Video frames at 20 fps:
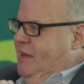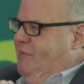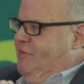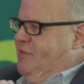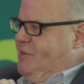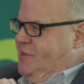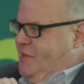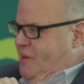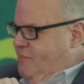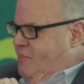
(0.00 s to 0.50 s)
if
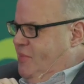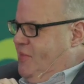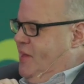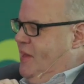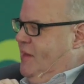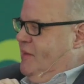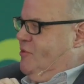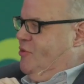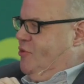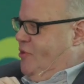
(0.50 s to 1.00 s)

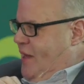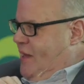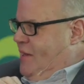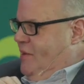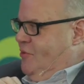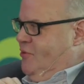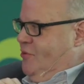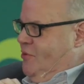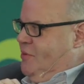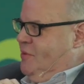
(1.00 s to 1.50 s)
something
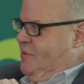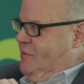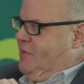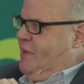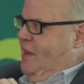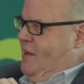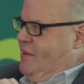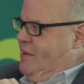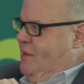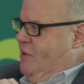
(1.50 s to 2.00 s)
changes,
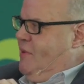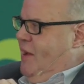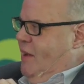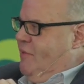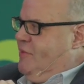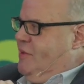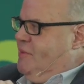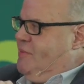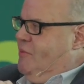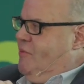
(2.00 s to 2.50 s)
then you
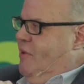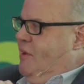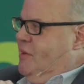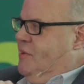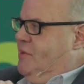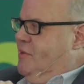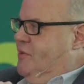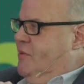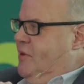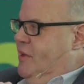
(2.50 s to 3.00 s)
have to be ready
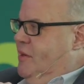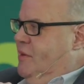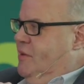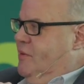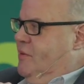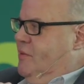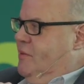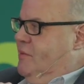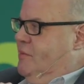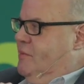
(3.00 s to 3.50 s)
to change.
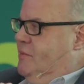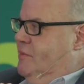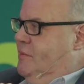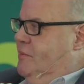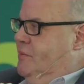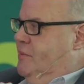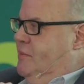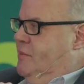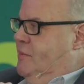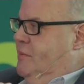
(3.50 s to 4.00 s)

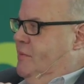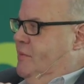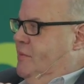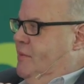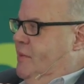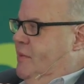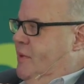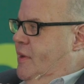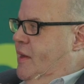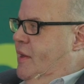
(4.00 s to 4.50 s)

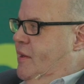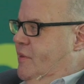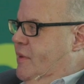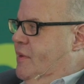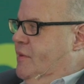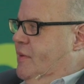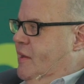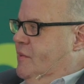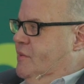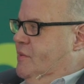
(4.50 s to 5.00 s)
And I
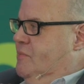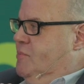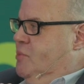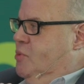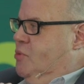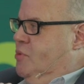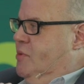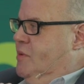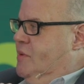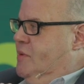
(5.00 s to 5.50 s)
think that's
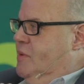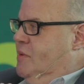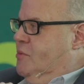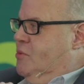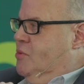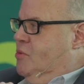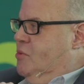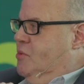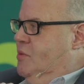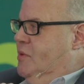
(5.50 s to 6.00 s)
important in
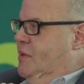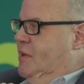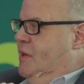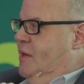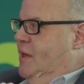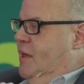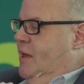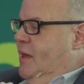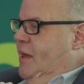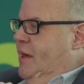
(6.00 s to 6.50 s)
all.
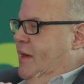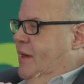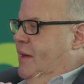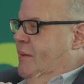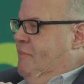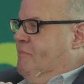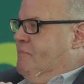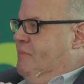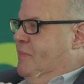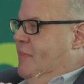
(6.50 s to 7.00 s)

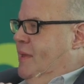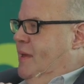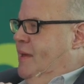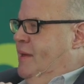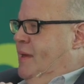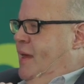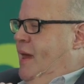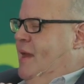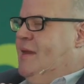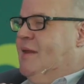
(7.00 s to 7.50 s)

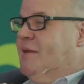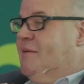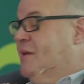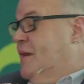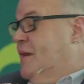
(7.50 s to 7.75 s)
And, you know,